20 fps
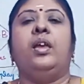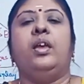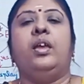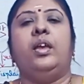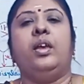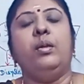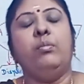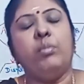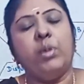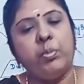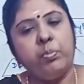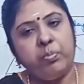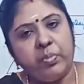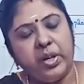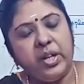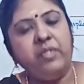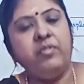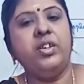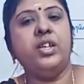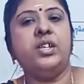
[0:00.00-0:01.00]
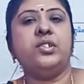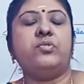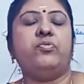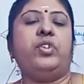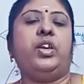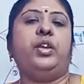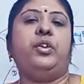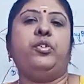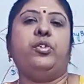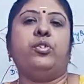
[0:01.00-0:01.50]
In my previous
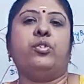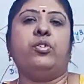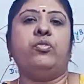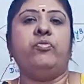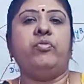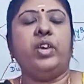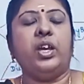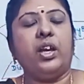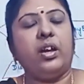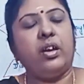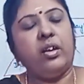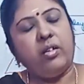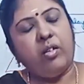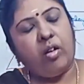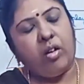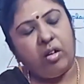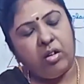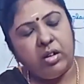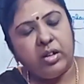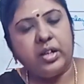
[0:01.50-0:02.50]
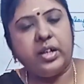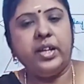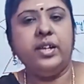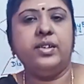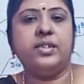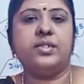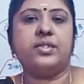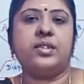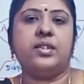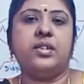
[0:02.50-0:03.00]
video, we had
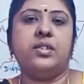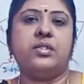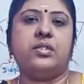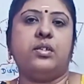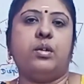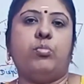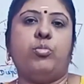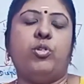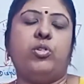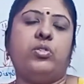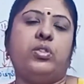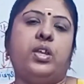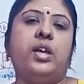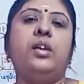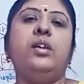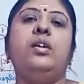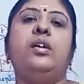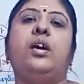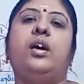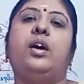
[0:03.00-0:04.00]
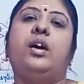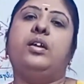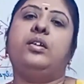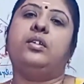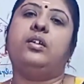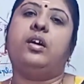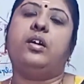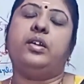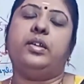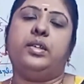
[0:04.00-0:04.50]
already discussed about the
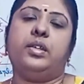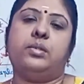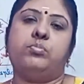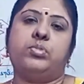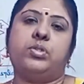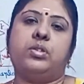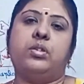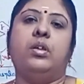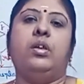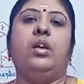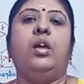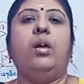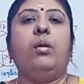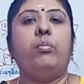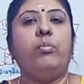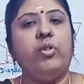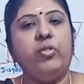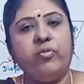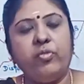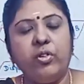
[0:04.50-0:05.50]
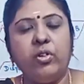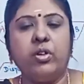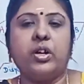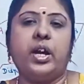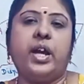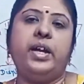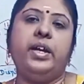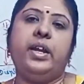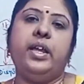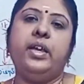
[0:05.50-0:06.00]
algorithms. Before
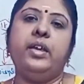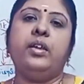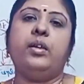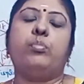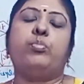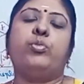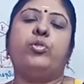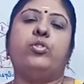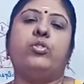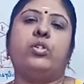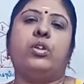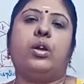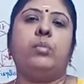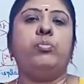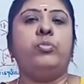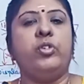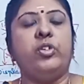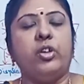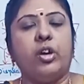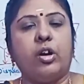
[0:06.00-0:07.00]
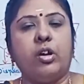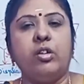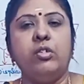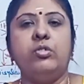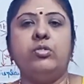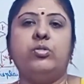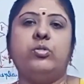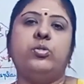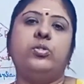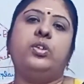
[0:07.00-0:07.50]
writing a program, we all
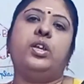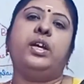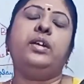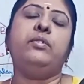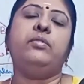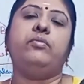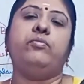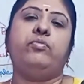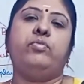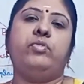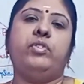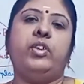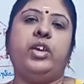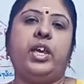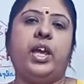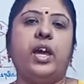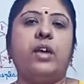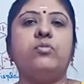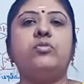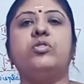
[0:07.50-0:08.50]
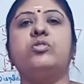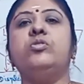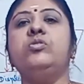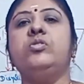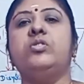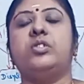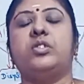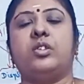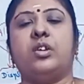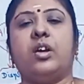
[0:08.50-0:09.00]
know that we have
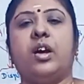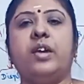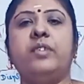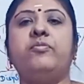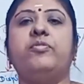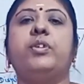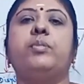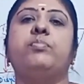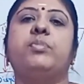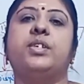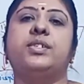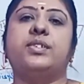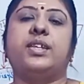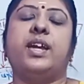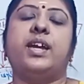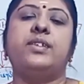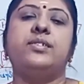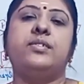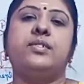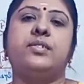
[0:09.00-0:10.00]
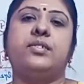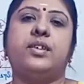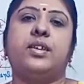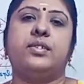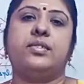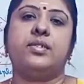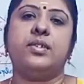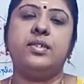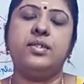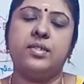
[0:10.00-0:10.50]
to start from the scratch,
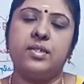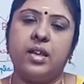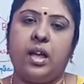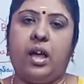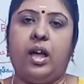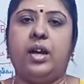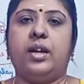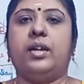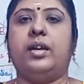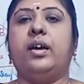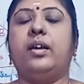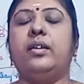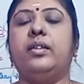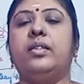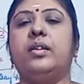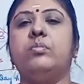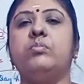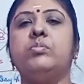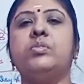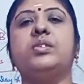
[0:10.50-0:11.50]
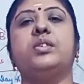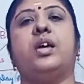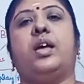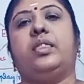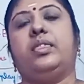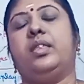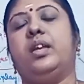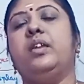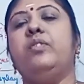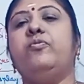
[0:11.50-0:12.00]
such as algorithms
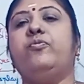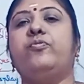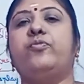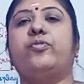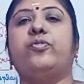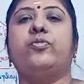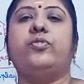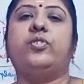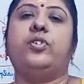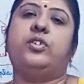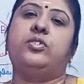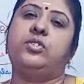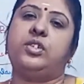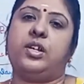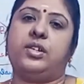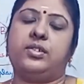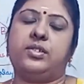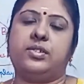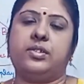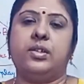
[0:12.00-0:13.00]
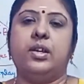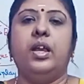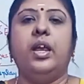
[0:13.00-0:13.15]
and then flowcharts.